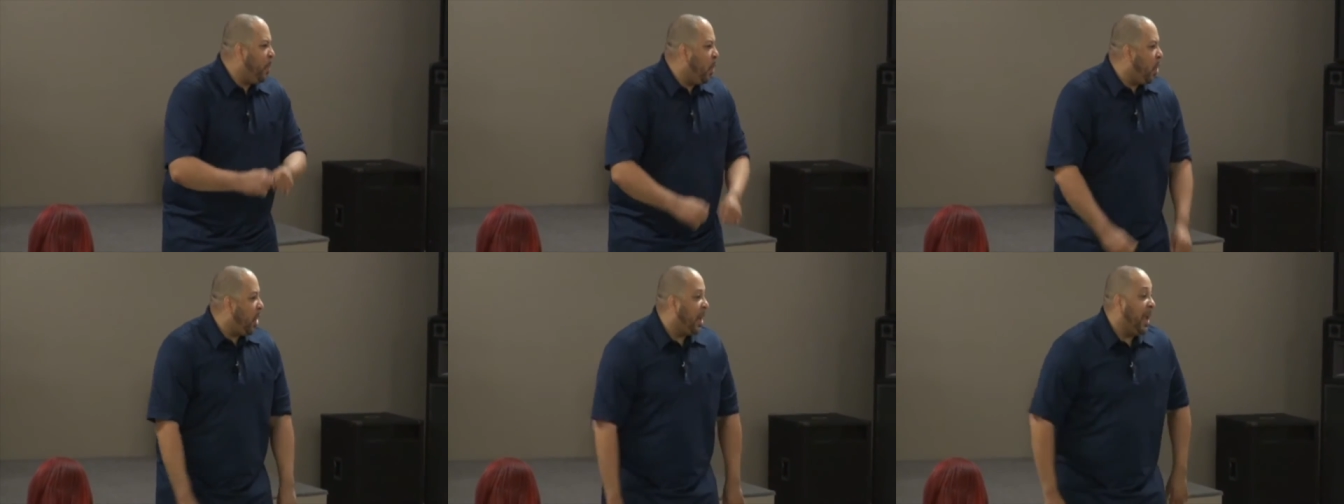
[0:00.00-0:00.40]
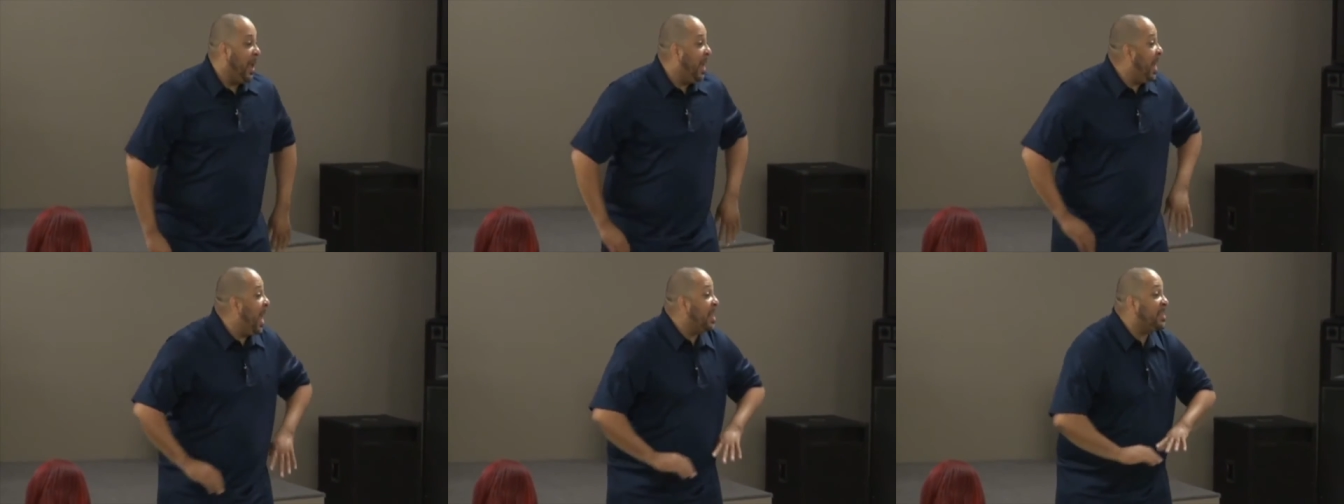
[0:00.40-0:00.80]
more.
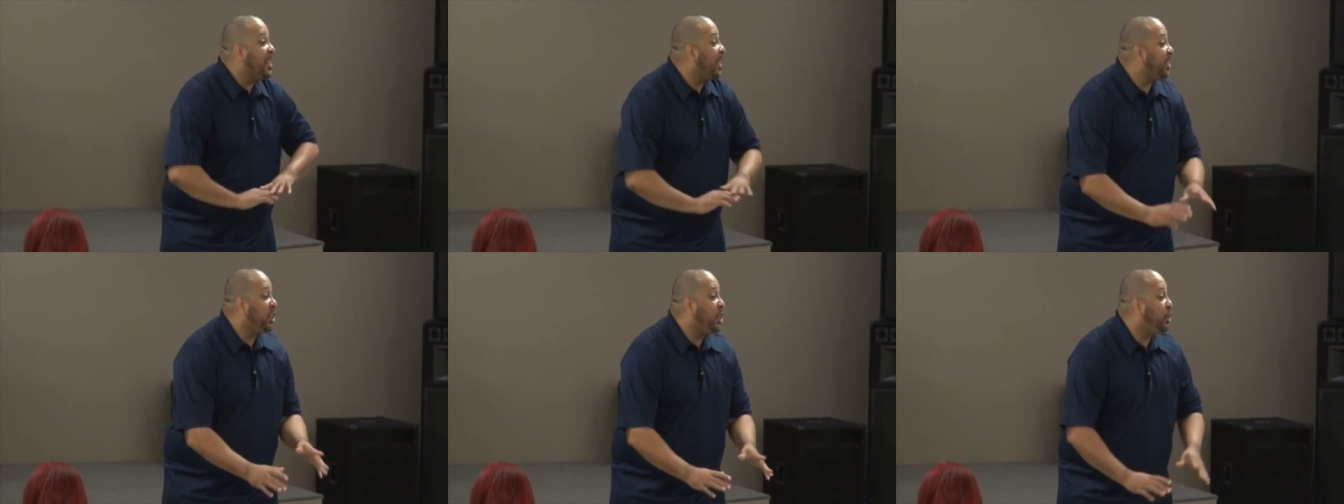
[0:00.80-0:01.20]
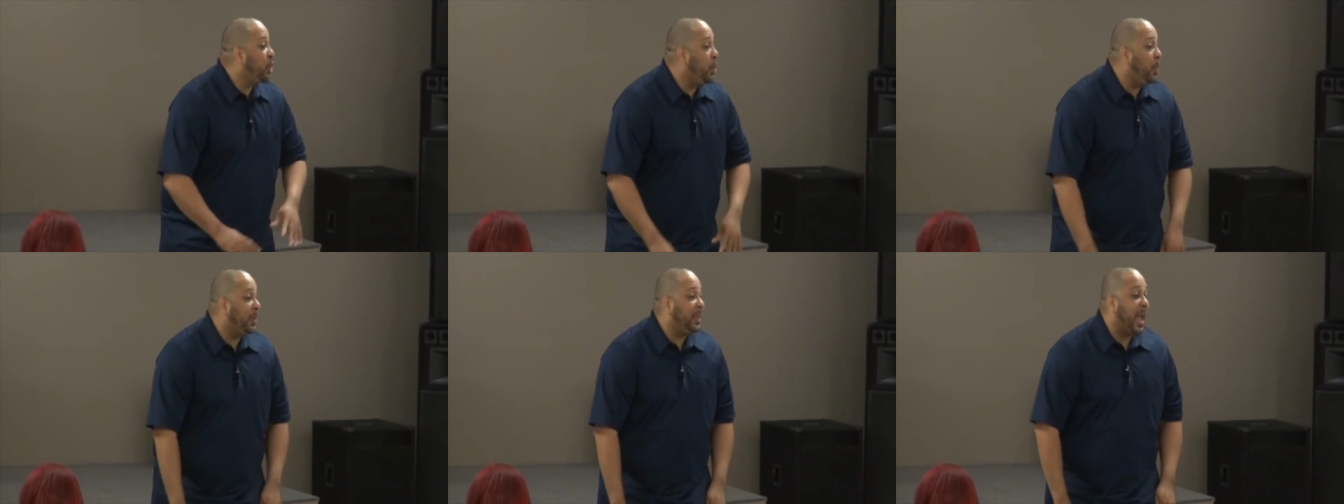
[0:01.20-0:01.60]
It has nothing to
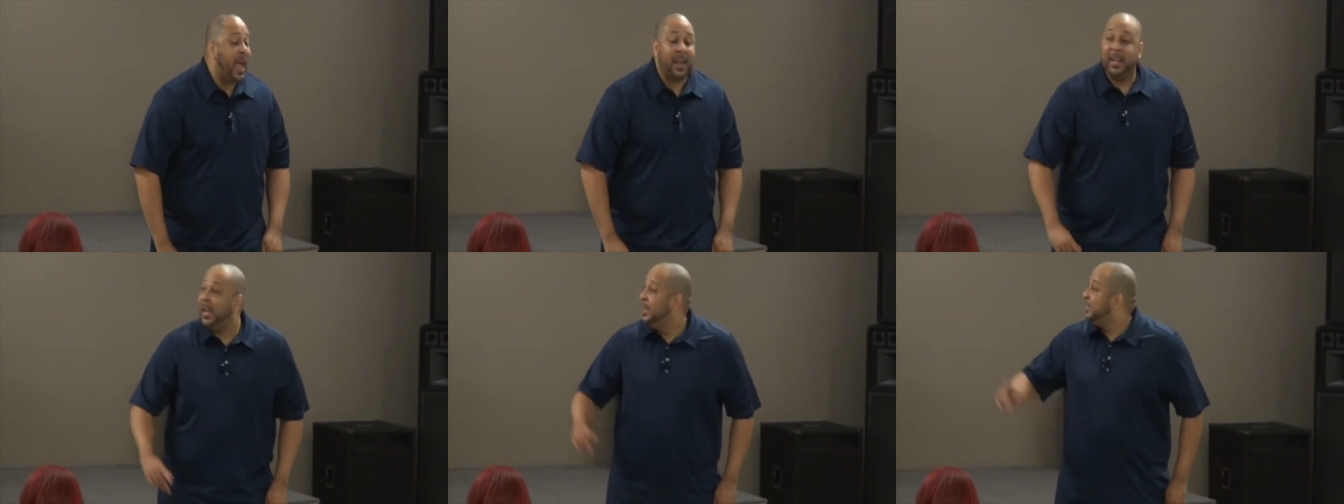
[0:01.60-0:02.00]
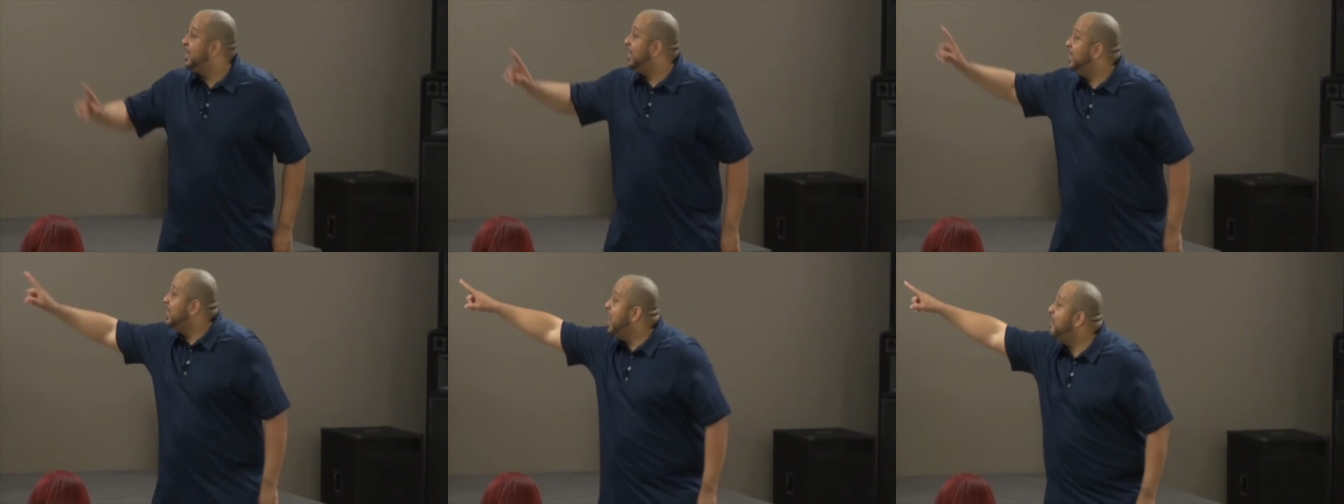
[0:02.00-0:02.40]
do with that.
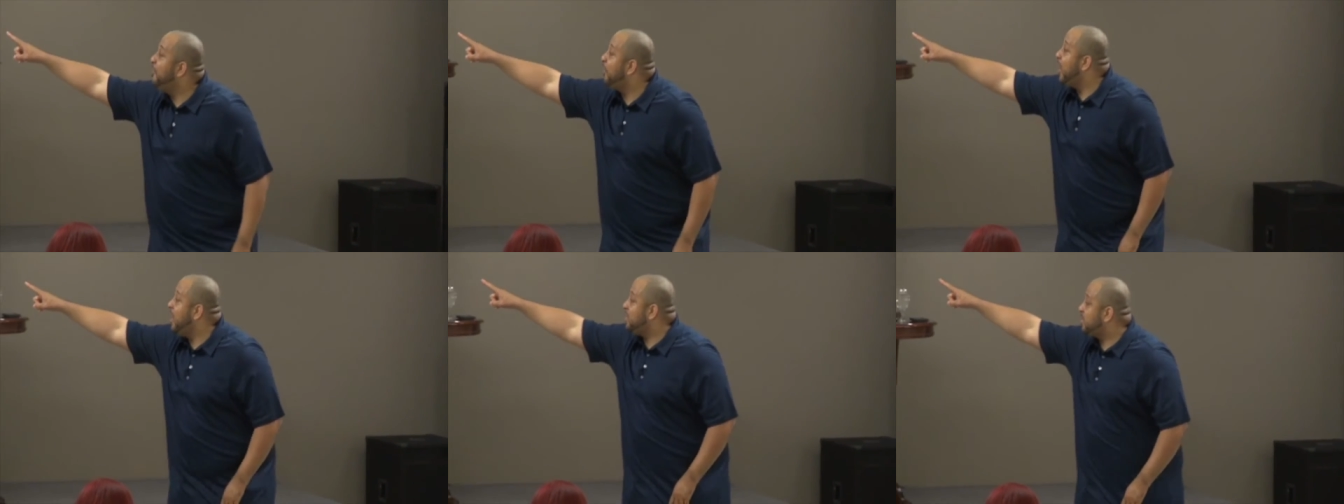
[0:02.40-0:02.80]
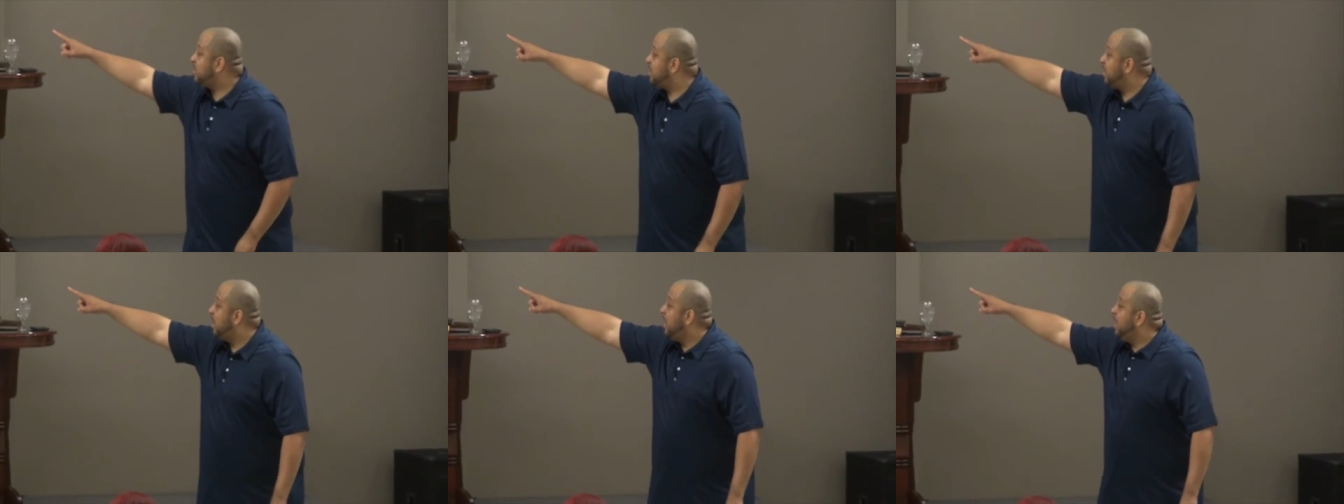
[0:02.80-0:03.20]

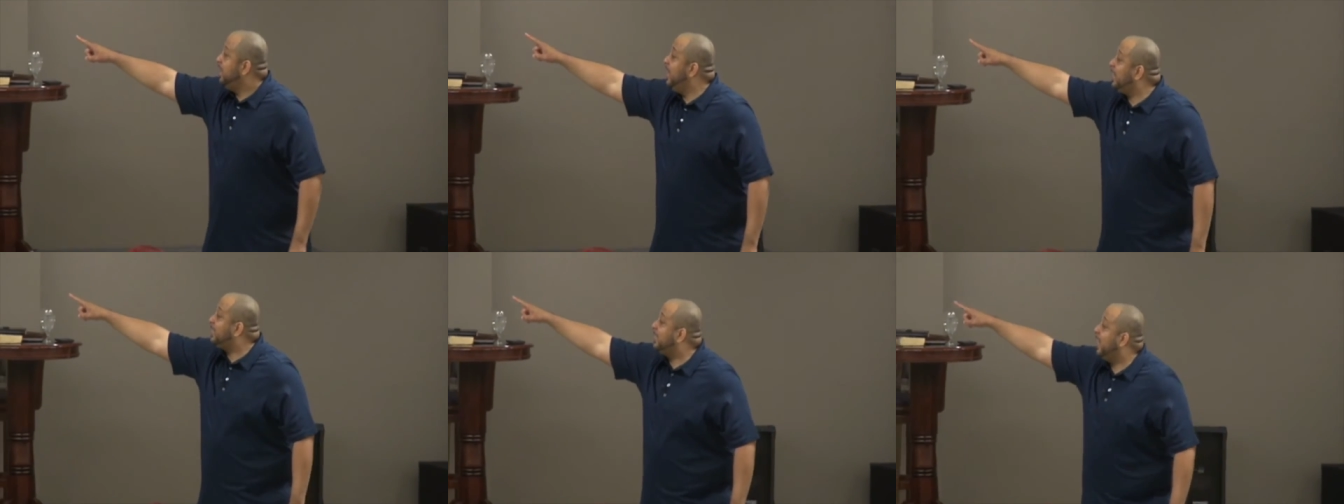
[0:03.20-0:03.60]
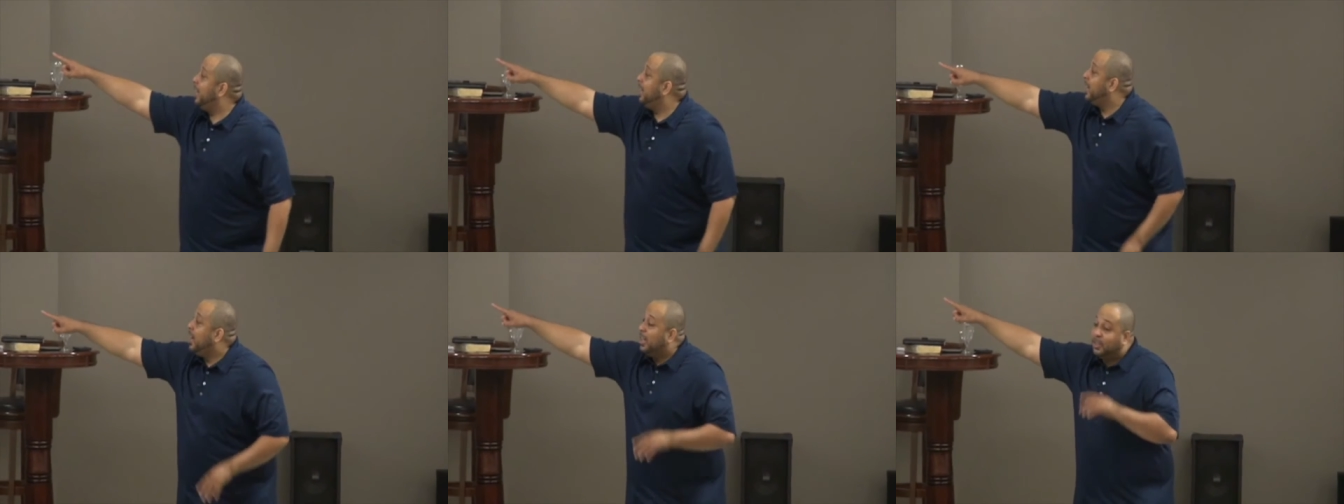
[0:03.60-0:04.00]
Deliverance,
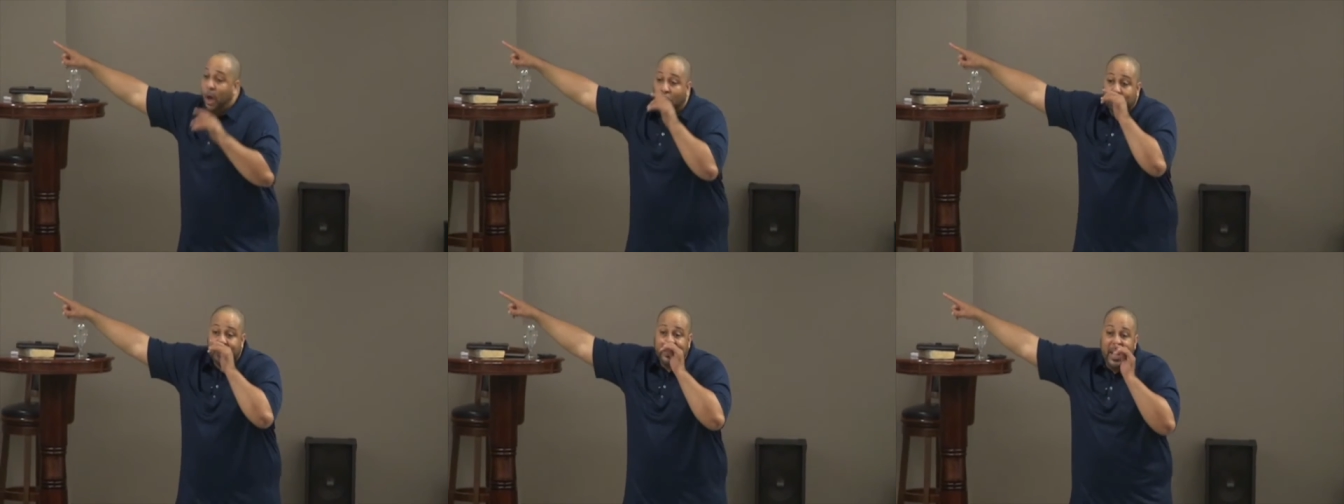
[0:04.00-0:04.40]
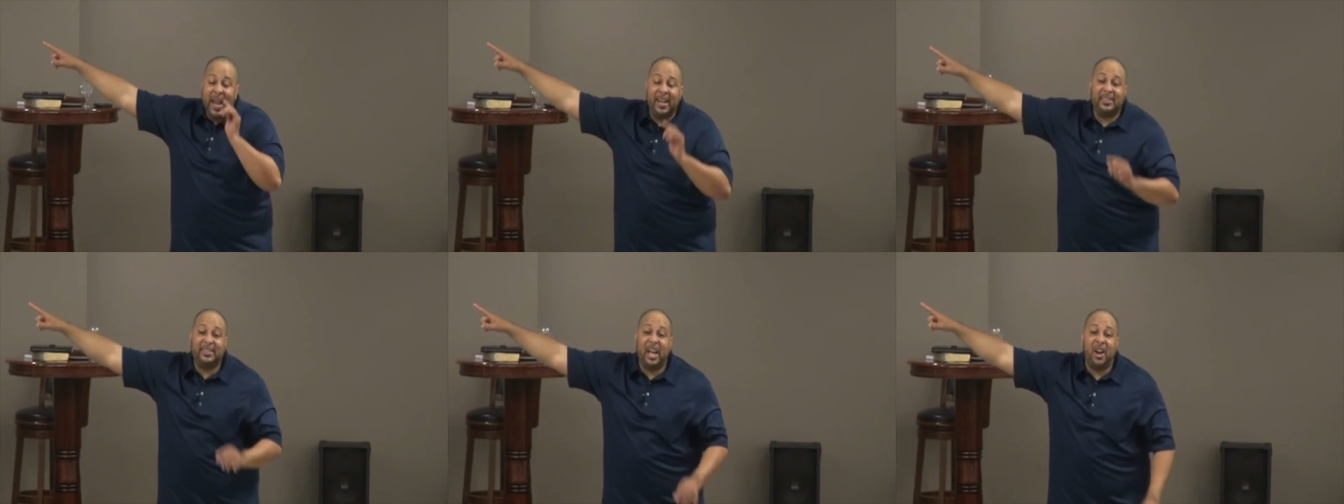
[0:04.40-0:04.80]
listen, those
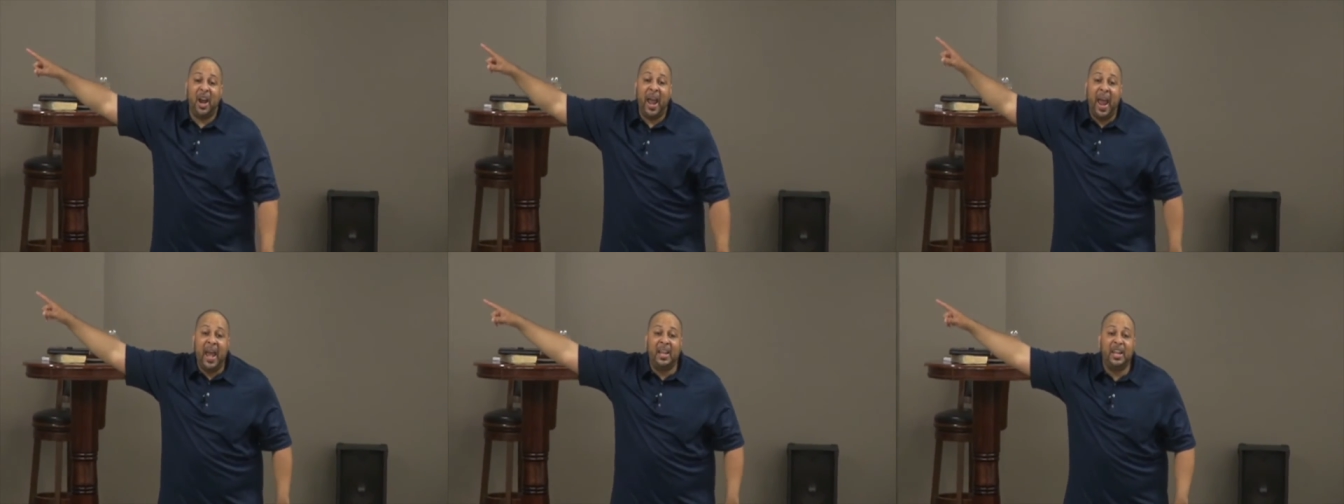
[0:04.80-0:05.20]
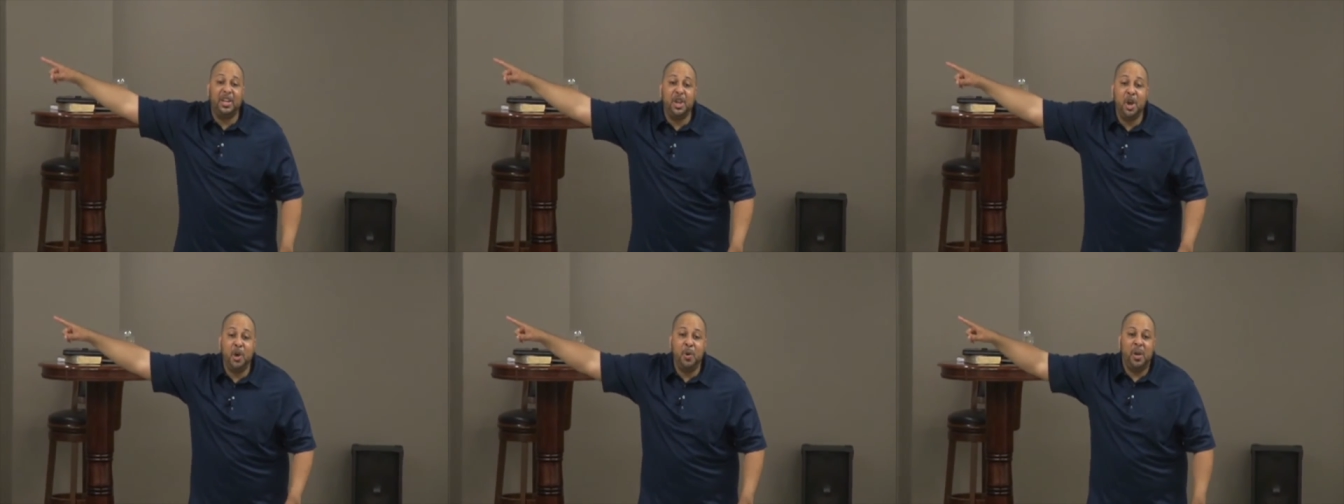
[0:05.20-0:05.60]
things that are ailing
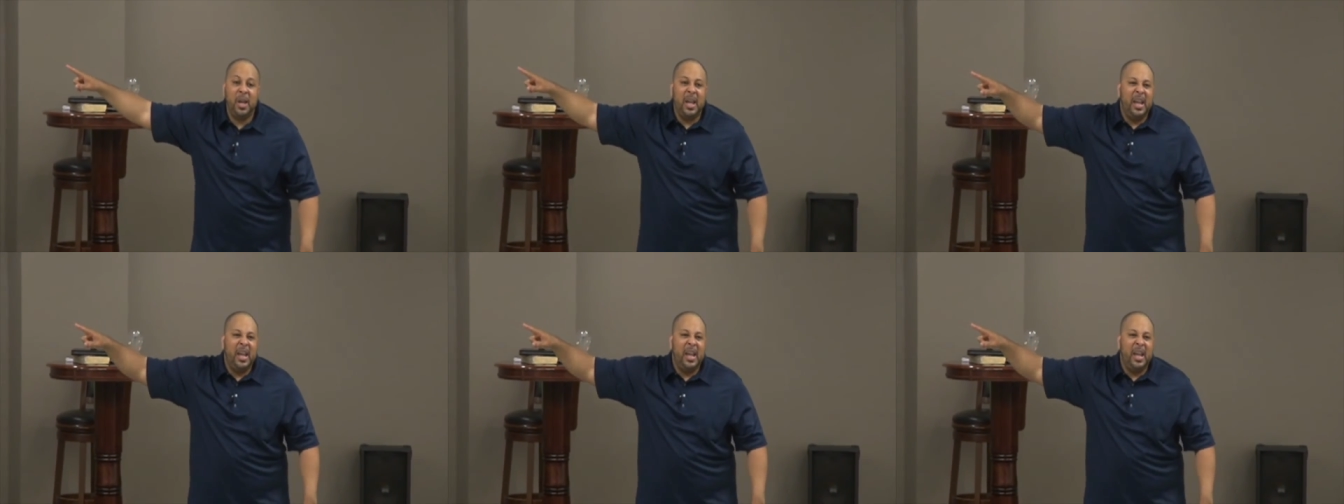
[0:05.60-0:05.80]
you,